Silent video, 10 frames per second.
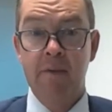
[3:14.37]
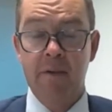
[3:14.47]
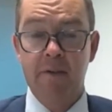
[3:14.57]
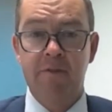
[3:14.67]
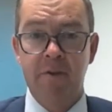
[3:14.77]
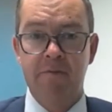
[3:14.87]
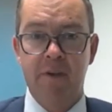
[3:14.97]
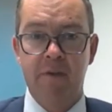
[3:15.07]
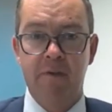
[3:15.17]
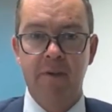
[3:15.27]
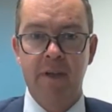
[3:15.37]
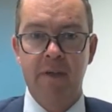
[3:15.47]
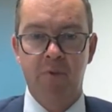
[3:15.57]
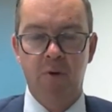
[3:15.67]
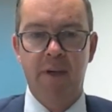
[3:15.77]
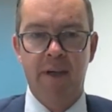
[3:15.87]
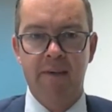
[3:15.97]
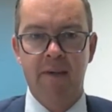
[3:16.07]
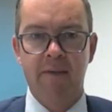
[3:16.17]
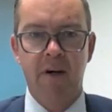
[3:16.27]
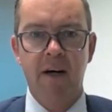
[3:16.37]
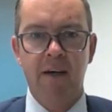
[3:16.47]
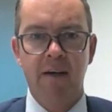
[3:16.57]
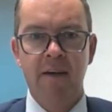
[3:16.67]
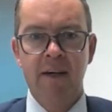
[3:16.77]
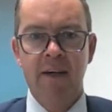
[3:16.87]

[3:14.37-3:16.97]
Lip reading: that have driven the broader index higher.